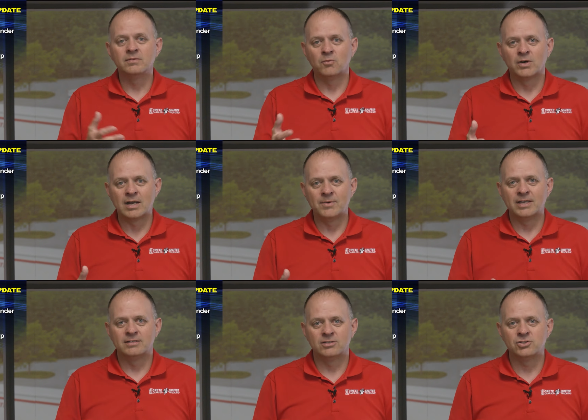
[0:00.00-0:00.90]
we're coming
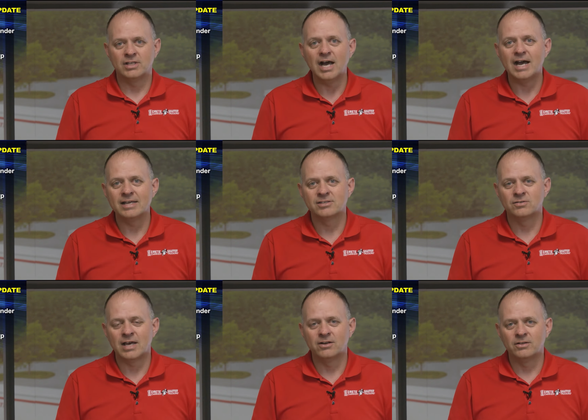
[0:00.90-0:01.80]
into July, so
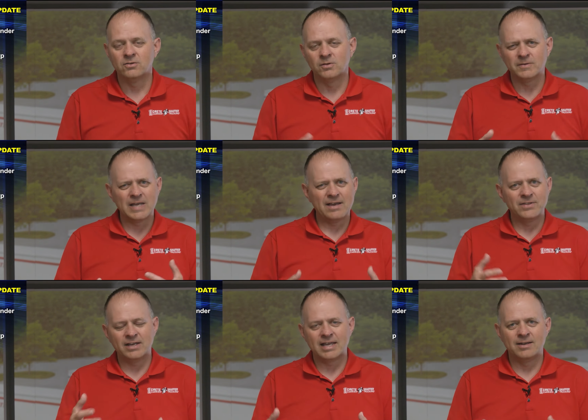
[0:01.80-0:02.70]
not only will we have
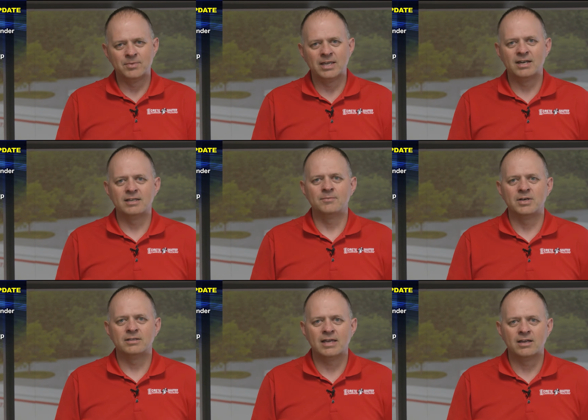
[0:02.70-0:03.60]
that kind of beginning of the
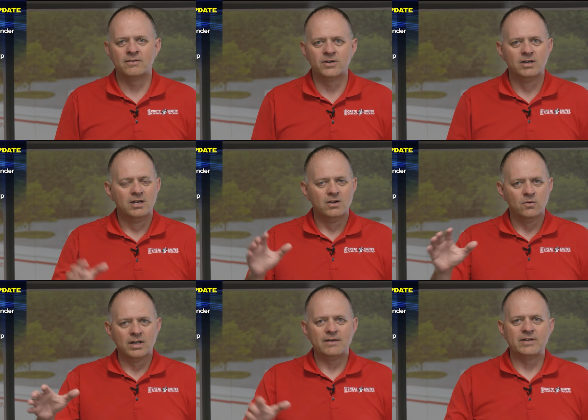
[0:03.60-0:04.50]
month hangover,
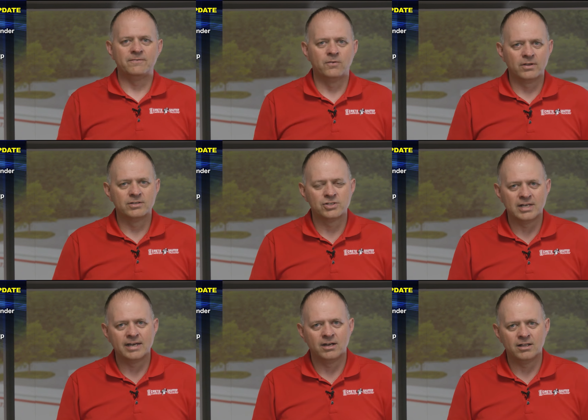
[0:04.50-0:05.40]
we'll have that 4th of
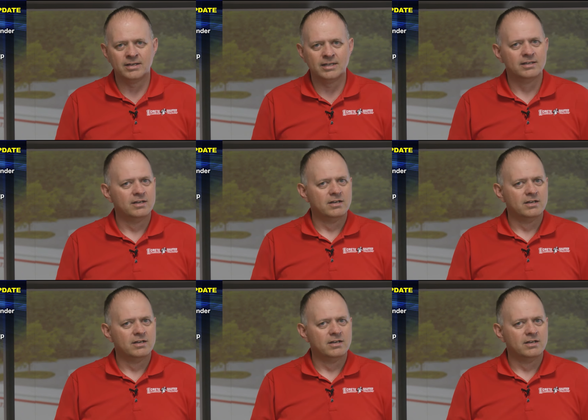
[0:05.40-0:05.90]
July holiday.